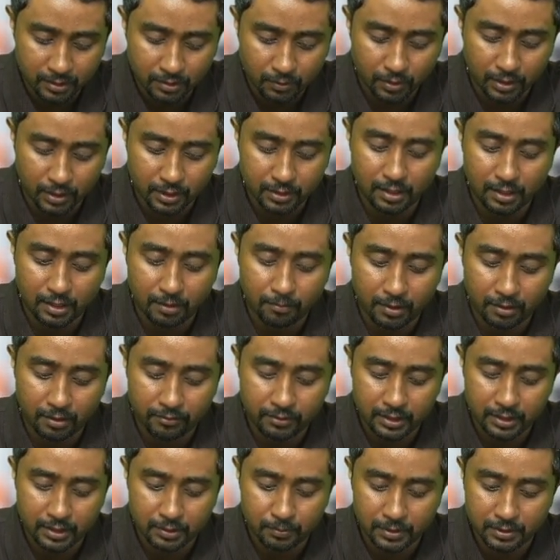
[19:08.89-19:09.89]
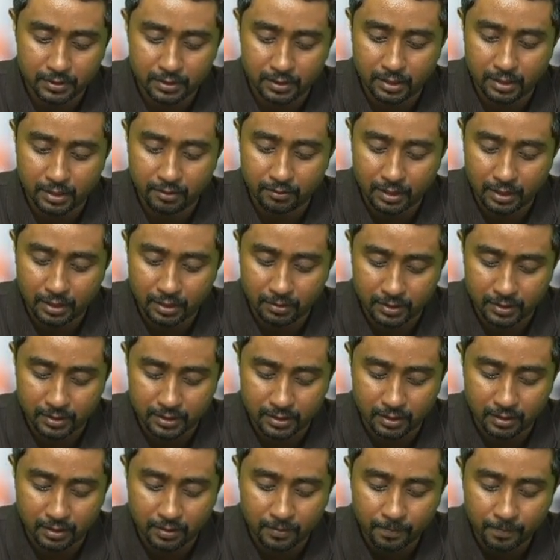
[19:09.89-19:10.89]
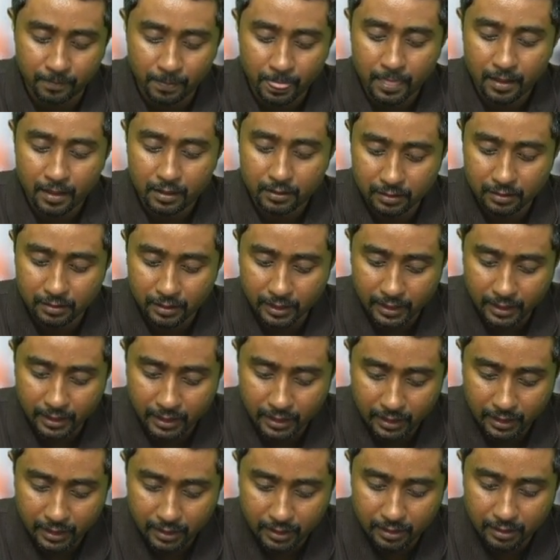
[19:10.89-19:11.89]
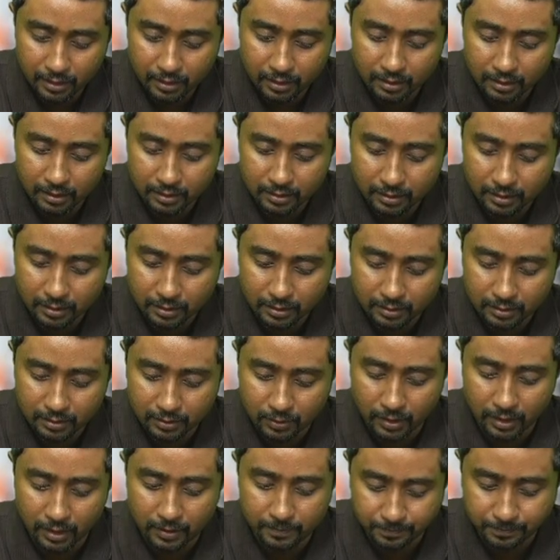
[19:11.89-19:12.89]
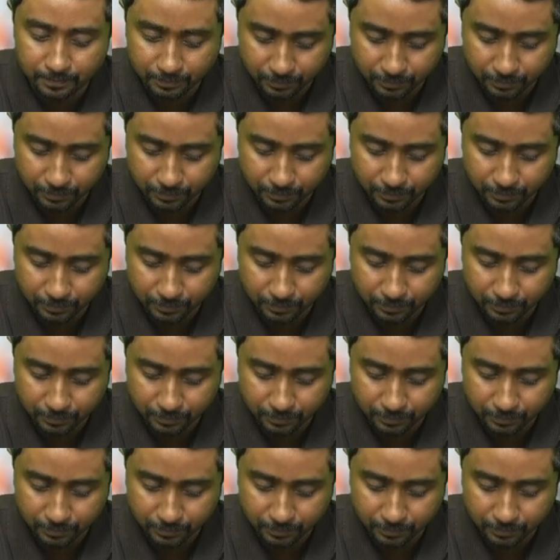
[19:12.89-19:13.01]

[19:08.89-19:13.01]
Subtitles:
What is the number of years purchase given in the question? 3 years, 3